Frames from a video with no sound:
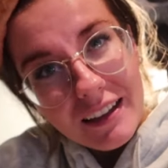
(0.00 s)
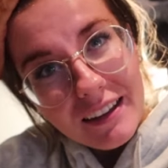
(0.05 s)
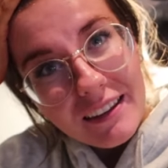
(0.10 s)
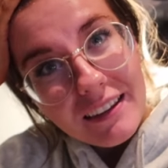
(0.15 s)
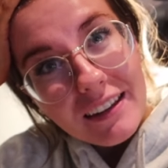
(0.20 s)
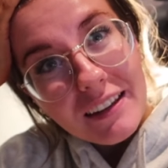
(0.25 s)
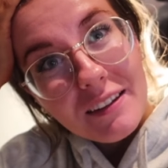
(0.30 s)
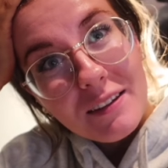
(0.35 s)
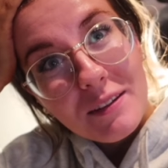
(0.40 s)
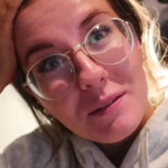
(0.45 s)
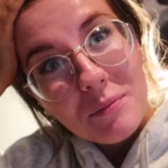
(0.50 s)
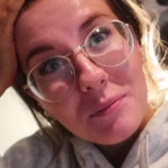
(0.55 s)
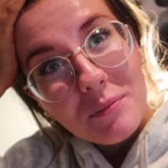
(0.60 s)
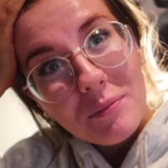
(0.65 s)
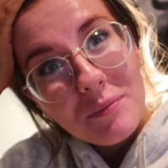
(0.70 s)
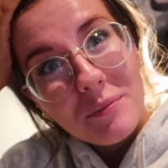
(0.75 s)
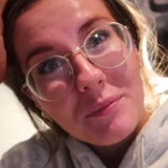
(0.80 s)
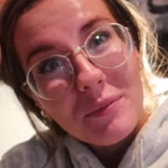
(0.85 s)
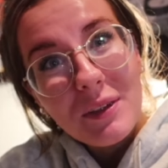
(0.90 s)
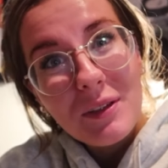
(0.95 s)

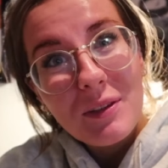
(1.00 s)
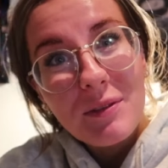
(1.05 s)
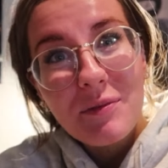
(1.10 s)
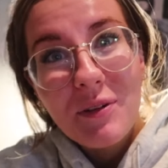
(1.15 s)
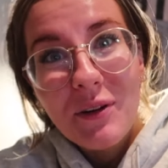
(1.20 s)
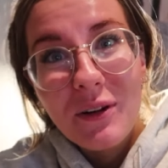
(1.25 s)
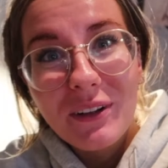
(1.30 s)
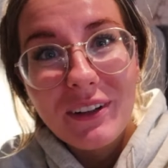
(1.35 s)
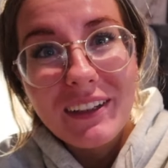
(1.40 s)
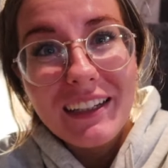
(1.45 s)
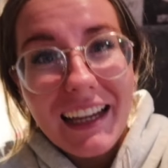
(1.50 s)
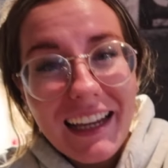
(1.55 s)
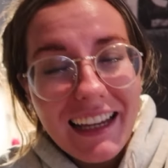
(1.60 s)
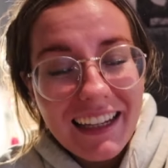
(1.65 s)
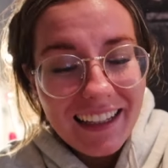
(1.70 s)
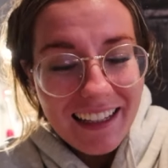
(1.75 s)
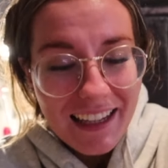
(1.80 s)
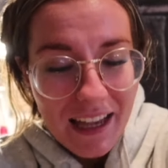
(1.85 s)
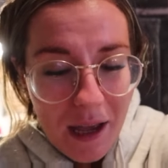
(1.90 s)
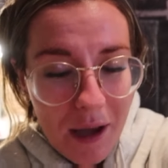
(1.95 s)
this
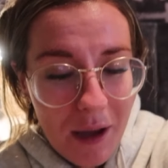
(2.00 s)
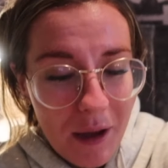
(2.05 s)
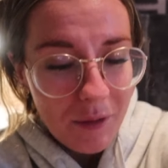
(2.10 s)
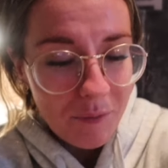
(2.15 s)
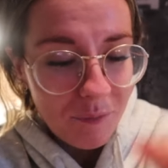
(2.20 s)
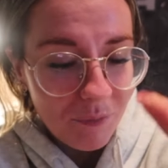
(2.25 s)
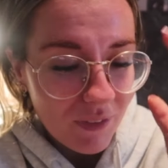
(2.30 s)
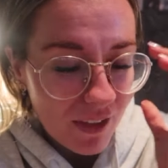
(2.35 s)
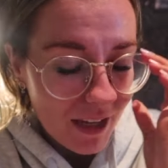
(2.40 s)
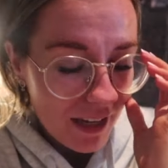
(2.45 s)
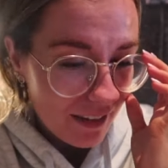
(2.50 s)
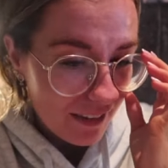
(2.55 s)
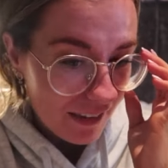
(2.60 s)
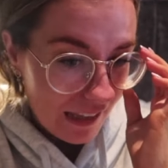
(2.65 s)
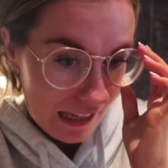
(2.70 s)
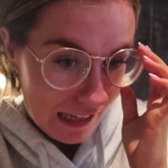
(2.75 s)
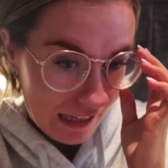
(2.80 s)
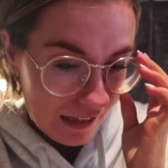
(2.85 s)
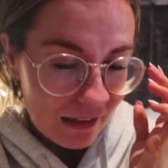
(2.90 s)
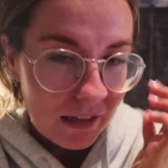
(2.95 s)
morning, and
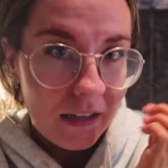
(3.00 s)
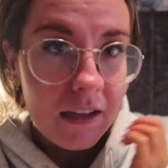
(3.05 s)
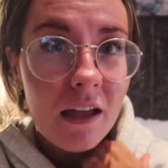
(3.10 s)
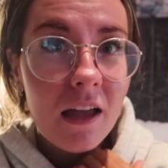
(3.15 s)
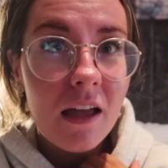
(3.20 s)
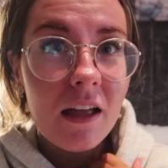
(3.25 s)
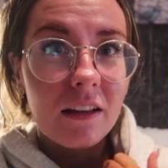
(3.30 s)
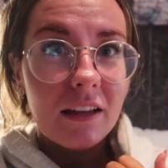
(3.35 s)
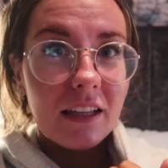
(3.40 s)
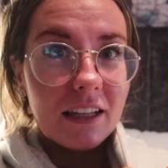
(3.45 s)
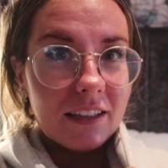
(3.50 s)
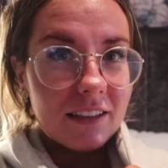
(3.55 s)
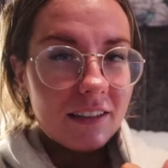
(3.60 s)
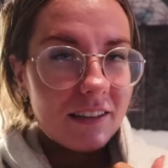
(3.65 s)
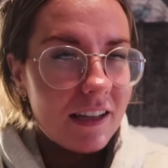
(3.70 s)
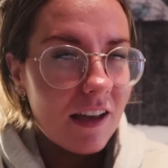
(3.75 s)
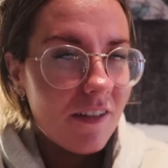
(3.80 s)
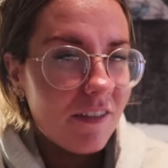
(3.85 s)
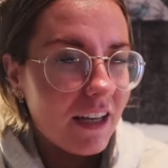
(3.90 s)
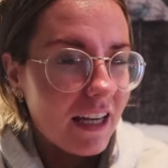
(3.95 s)
then like
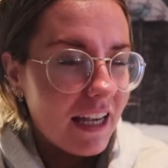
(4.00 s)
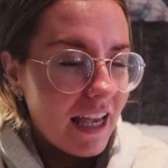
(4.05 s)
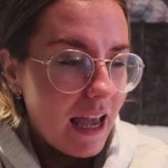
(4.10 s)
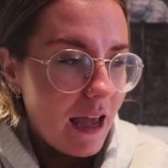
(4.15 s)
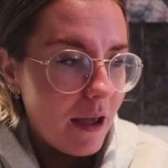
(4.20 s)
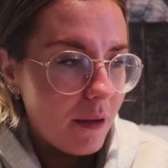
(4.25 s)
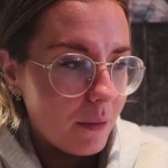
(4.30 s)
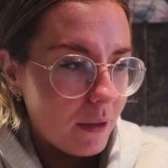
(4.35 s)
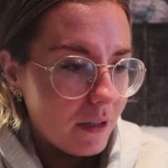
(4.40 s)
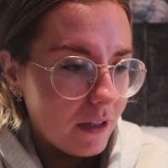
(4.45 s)
7 a.m.